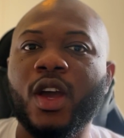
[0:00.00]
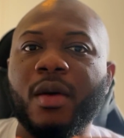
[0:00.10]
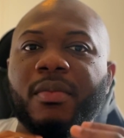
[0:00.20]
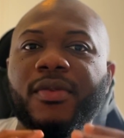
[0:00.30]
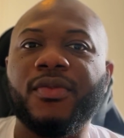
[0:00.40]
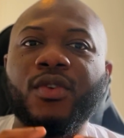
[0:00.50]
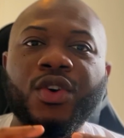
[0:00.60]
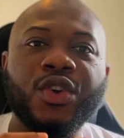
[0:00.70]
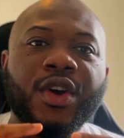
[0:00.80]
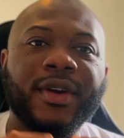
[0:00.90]
before
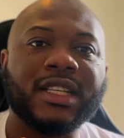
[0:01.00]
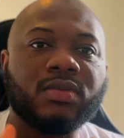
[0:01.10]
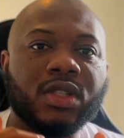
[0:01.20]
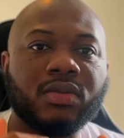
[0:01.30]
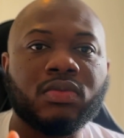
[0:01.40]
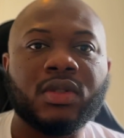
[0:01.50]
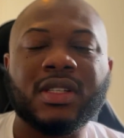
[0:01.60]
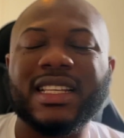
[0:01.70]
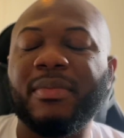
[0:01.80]
your Erasmus Mundus